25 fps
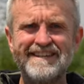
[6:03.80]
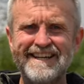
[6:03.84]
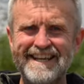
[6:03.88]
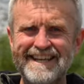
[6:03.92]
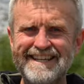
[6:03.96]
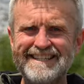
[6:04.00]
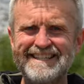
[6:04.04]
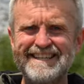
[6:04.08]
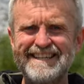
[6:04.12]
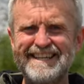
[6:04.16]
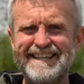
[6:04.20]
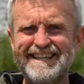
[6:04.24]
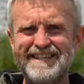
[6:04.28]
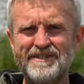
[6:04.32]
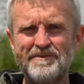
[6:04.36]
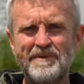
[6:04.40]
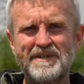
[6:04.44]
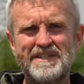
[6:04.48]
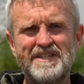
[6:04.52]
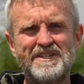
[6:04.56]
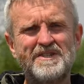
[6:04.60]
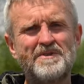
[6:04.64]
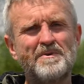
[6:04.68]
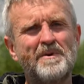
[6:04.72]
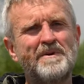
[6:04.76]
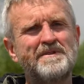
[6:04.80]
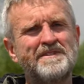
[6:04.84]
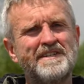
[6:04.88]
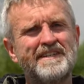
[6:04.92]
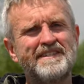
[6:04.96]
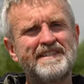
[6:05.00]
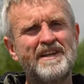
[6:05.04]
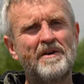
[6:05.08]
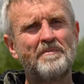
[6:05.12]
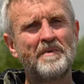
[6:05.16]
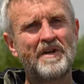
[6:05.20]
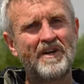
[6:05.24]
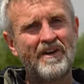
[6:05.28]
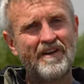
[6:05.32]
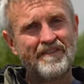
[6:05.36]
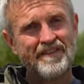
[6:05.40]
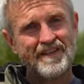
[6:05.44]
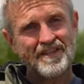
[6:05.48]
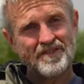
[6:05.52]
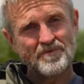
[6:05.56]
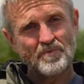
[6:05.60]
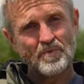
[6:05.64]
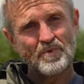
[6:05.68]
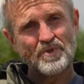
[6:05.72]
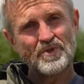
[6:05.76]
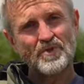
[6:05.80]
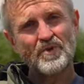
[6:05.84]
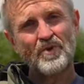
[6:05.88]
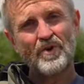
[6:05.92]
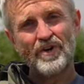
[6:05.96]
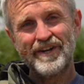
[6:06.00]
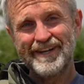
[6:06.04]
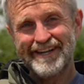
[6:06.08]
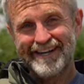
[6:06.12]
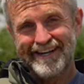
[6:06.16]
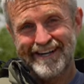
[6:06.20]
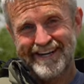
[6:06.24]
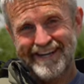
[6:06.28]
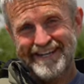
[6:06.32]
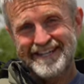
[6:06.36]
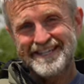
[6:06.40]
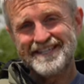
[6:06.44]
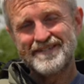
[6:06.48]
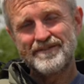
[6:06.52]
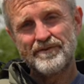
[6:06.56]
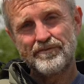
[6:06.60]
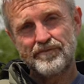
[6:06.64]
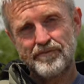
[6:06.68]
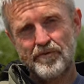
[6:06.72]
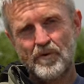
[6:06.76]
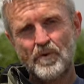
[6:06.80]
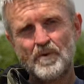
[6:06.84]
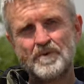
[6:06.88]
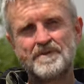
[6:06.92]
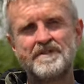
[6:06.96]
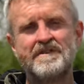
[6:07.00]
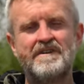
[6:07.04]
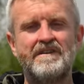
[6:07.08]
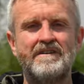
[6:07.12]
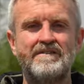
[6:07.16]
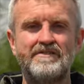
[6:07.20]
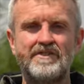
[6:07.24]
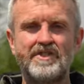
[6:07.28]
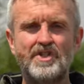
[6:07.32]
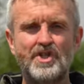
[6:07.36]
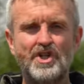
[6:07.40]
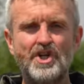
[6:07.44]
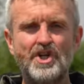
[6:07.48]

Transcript: an ECE 2206 helmet like this will score at least 4 stars in